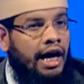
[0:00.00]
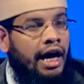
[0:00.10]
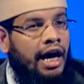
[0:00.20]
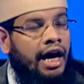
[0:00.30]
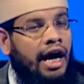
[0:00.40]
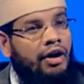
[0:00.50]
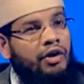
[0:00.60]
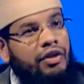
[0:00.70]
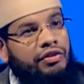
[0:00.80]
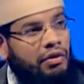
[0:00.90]

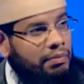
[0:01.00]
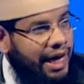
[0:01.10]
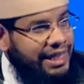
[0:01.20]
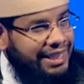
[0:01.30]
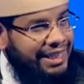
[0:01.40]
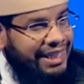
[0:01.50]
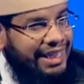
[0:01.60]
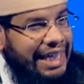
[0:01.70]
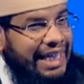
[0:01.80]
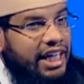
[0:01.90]
Allah the Almighty,
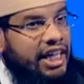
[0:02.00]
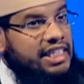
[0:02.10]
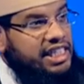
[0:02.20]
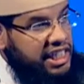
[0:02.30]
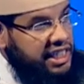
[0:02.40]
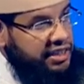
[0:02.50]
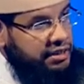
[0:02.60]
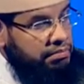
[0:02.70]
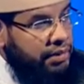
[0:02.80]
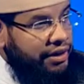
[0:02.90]
He considered
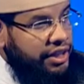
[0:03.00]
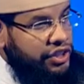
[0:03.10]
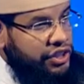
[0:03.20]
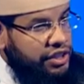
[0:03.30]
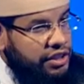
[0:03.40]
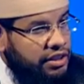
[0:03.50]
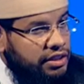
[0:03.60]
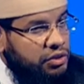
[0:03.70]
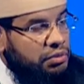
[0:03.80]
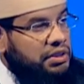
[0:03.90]
marriage
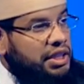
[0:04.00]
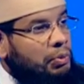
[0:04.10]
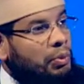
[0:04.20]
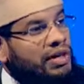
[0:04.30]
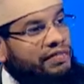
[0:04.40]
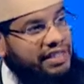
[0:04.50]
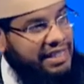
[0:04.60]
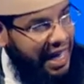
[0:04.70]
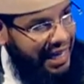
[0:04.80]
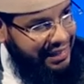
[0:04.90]
to be one of His
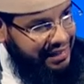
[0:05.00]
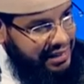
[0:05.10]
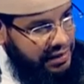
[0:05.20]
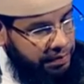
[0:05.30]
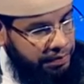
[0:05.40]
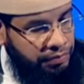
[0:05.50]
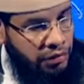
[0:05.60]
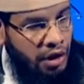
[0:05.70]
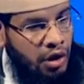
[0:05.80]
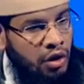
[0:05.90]
signs.
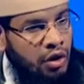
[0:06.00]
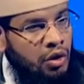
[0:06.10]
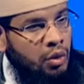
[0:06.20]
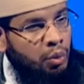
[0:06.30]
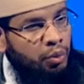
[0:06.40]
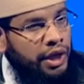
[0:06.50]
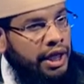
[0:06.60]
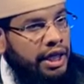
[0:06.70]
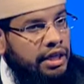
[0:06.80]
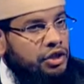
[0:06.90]

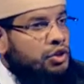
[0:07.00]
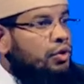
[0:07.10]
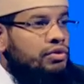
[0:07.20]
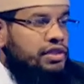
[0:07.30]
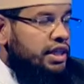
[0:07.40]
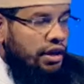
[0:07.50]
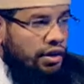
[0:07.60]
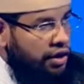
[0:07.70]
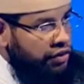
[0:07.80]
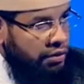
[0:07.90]
We do not see
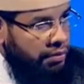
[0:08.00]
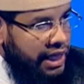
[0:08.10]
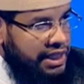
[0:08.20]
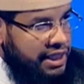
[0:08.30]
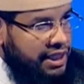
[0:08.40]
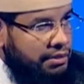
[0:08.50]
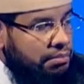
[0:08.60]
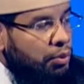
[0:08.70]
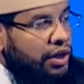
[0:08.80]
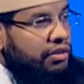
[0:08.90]
Allah the Almighty,
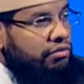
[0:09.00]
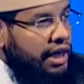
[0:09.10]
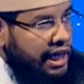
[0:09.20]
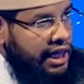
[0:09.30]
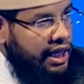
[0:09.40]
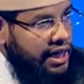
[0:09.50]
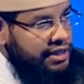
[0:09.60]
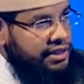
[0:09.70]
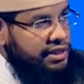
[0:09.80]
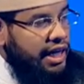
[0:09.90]
but we
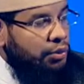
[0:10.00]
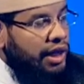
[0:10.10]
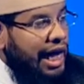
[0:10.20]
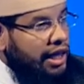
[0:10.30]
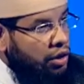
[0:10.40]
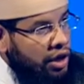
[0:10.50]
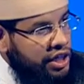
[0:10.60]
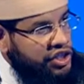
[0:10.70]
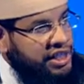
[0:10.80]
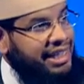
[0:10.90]
recognize and we acknowledge His